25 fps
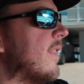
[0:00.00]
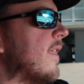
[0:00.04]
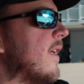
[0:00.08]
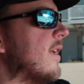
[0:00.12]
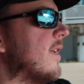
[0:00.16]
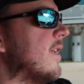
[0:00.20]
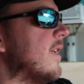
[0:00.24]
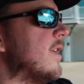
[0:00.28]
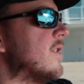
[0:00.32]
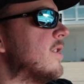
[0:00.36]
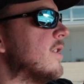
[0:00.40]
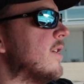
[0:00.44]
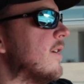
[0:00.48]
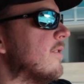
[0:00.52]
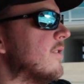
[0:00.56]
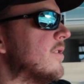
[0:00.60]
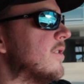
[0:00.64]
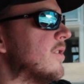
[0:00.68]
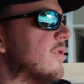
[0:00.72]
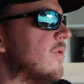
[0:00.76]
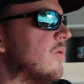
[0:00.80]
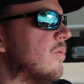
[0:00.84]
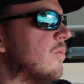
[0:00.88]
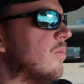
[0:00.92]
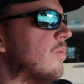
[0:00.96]
to thank each and every
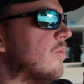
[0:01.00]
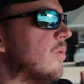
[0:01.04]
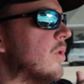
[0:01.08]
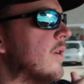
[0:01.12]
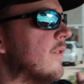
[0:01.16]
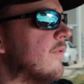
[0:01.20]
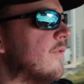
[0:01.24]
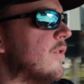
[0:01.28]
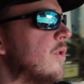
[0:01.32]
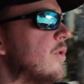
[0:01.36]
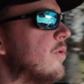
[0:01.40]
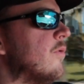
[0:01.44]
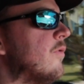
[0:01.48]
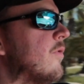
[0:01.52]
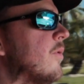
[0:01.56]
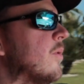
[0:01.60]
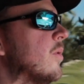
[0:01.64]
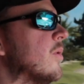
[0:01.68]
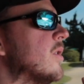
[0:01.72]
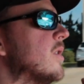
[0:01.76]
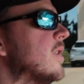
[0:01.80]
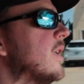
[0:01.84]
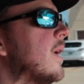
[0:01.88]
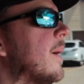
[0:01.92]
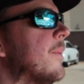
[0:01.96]
single one of you
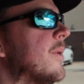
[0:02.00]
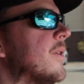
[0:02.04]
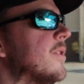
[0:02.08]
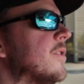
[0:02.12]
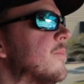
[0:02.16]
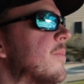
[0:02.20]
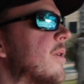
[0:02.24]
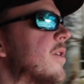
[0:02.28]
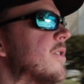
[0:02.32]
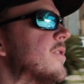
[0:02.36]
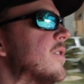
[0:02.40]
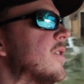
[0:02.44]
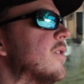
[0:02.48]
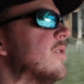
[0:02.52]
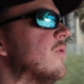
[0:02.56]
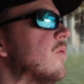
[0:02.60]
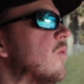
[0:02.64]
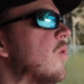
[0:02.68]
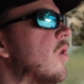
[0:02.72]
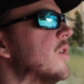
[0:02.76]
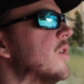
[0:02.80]
for stopping into my channel and